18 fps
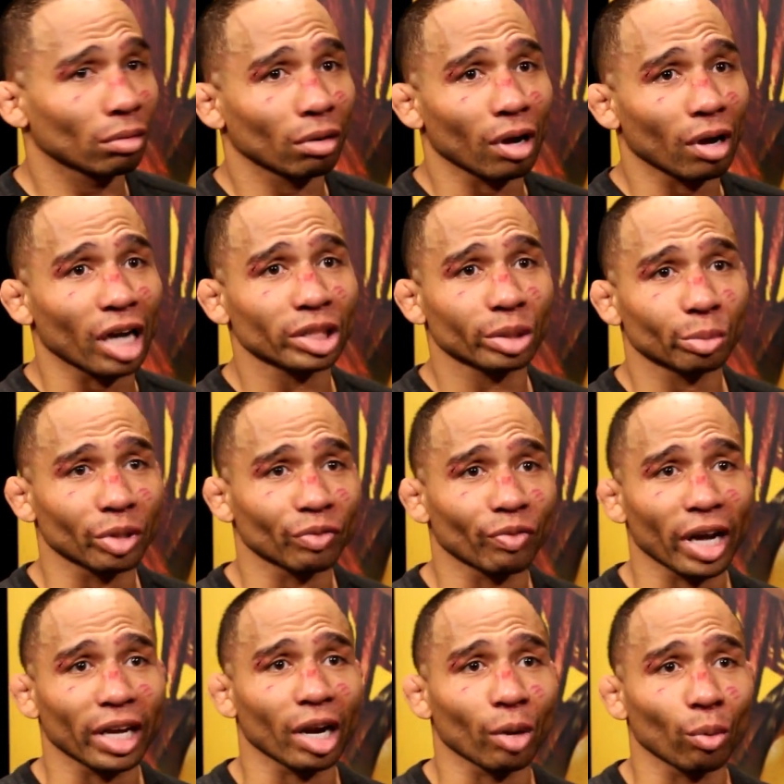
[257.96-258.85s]
I should be
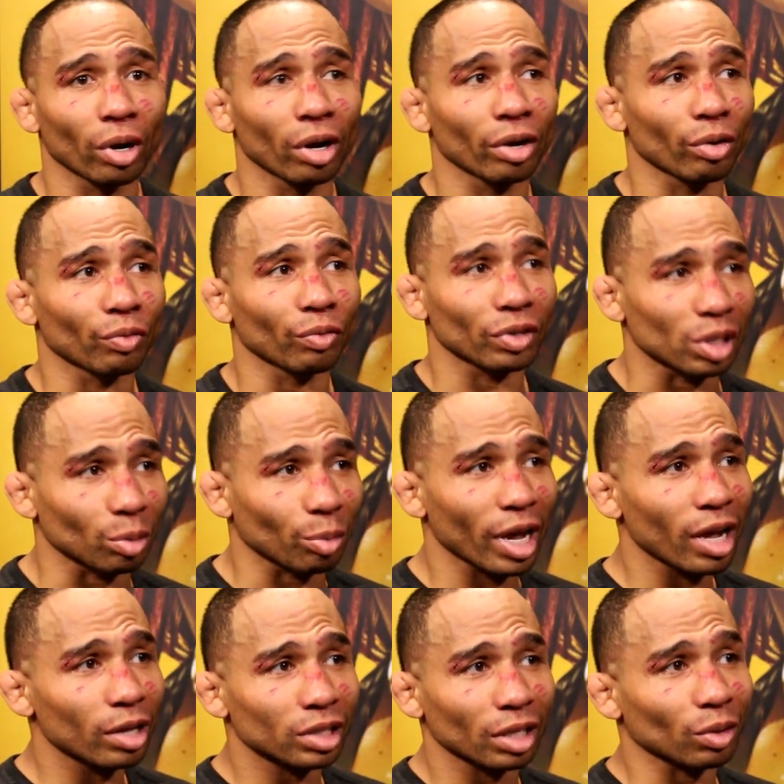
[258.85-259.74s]
fighting at 115
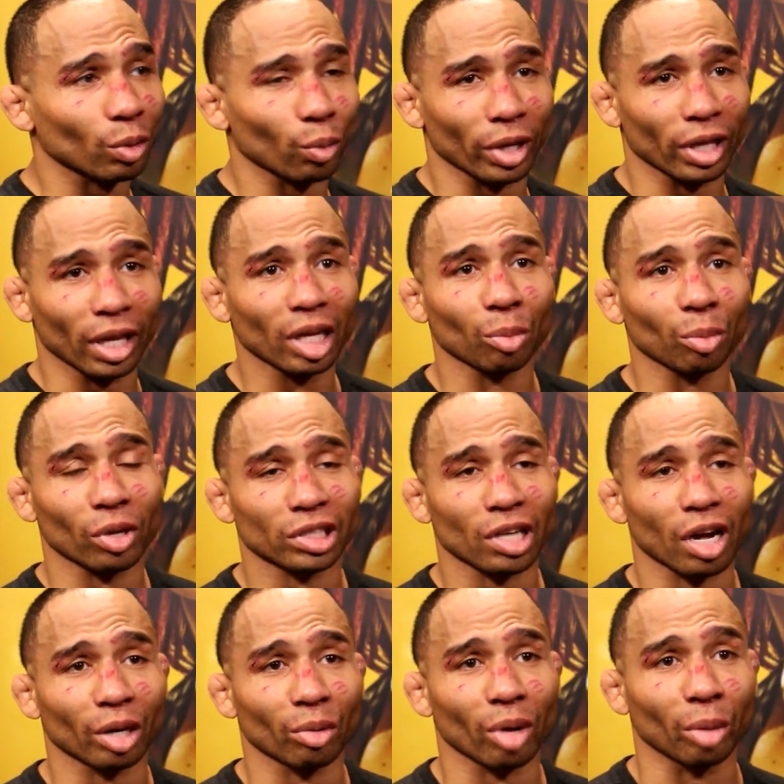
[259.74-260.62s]
pounds out the way they keep on
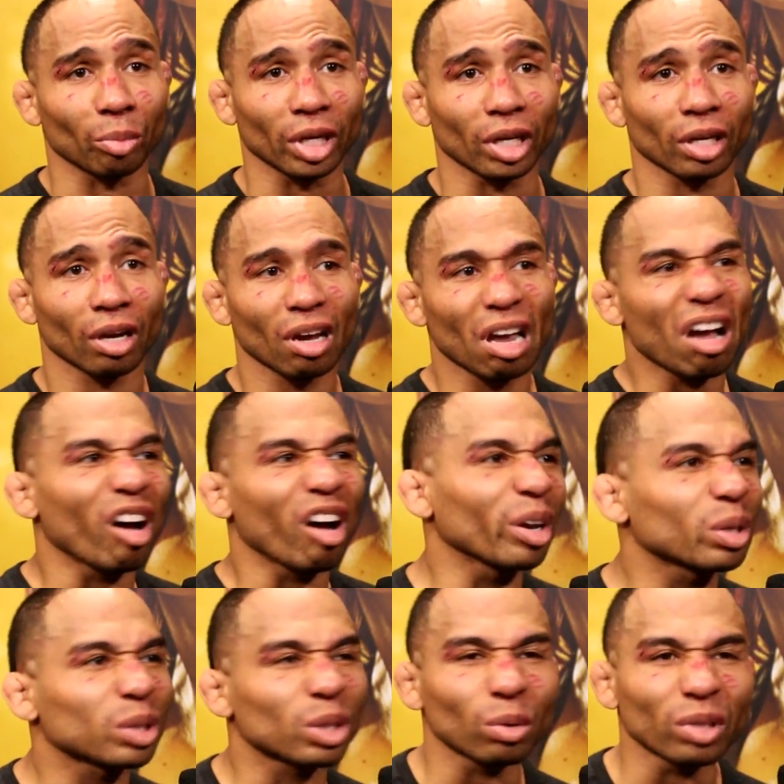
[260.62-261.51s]
talking about me. Oh,
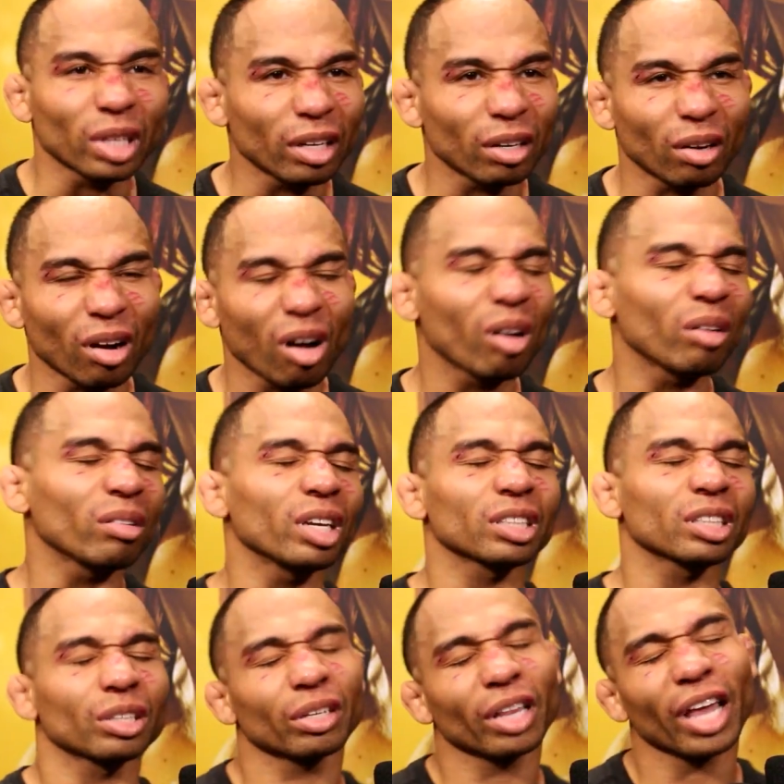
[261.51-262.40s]
you're so little. Oh,
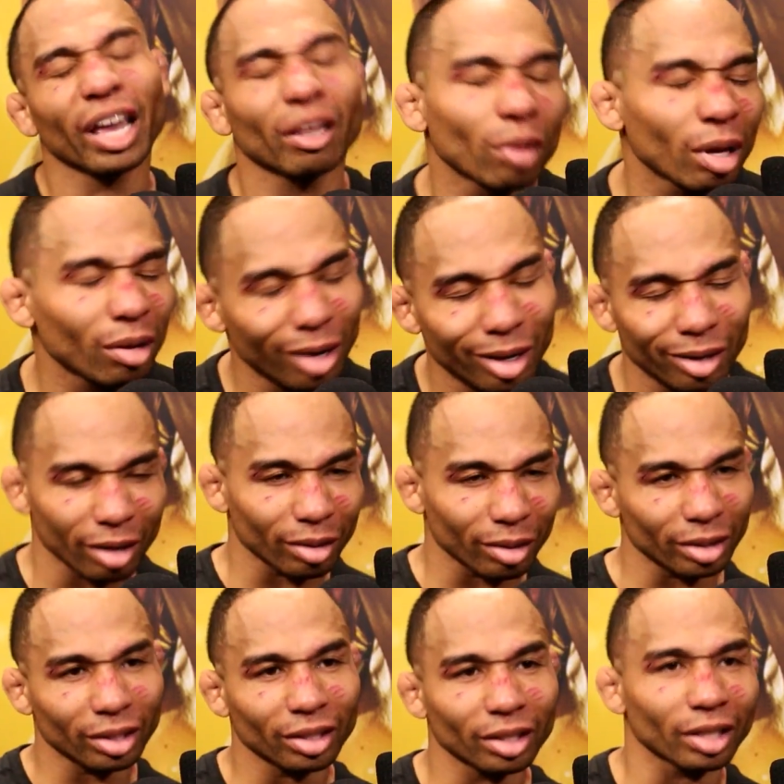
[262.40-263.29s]
this, you're that. No, no, no,
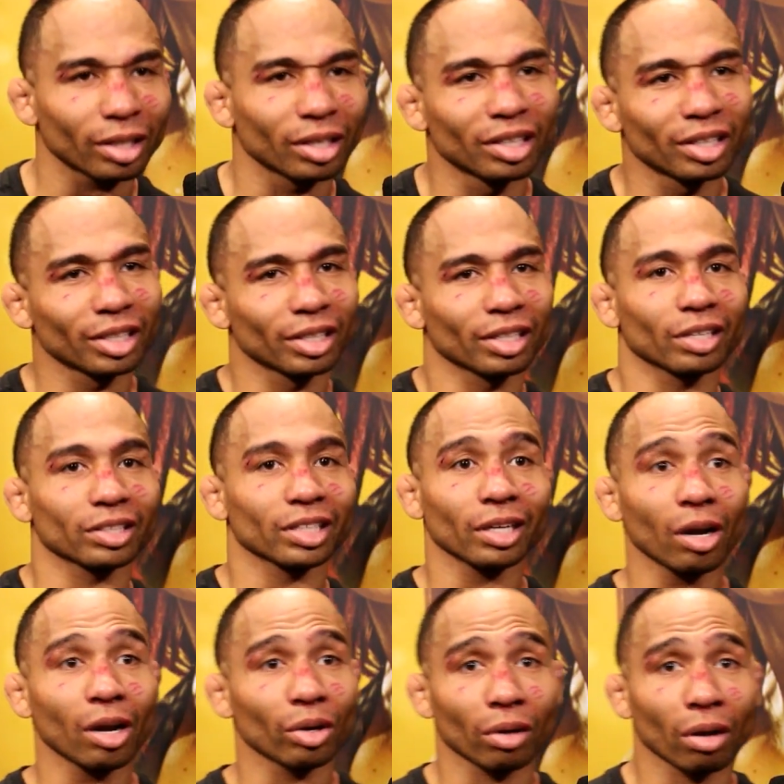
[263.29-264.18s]
no, no. I was
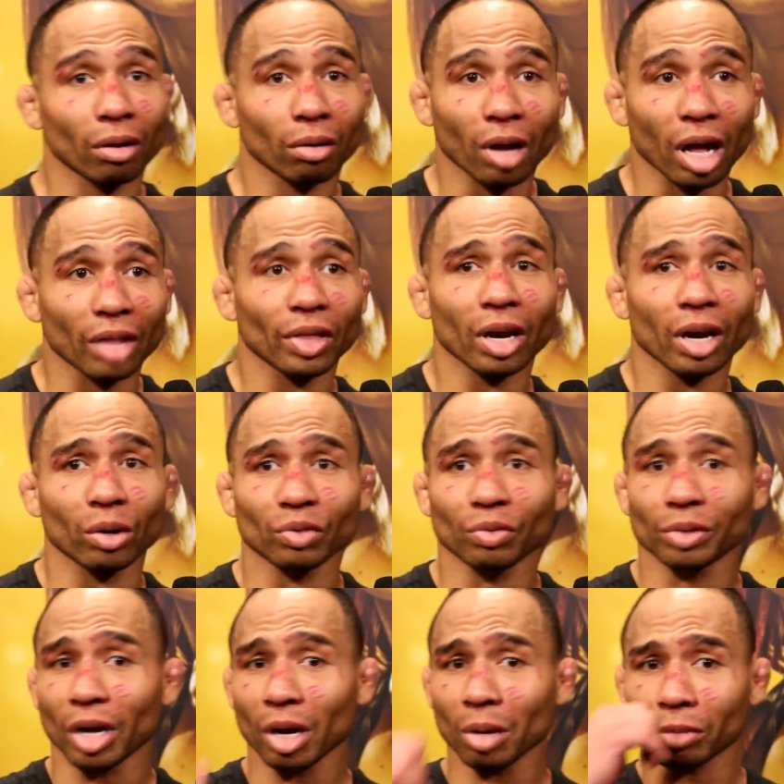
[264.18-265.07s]
like, oh, I thought I was
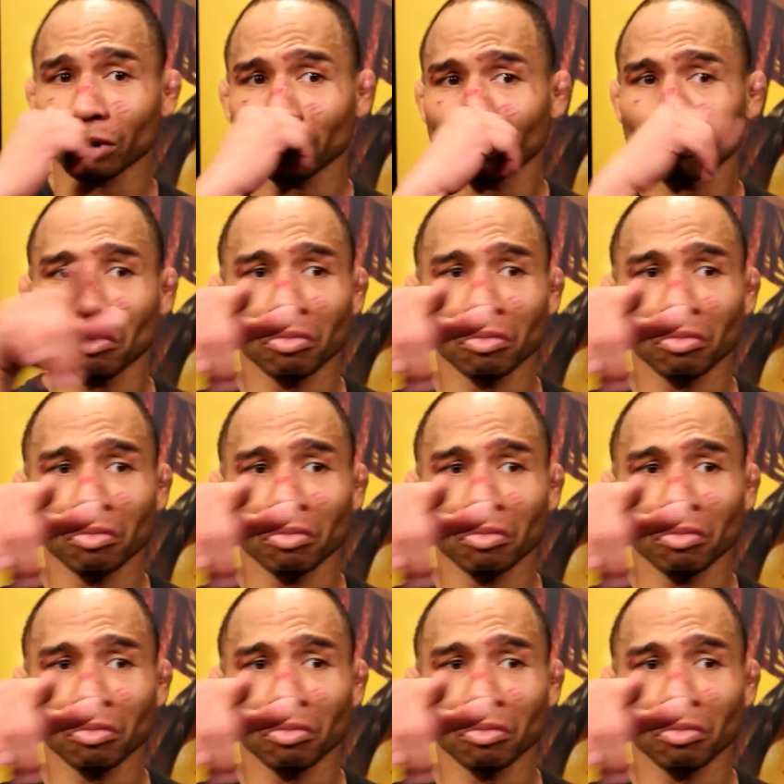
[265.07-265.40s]
phenomenal.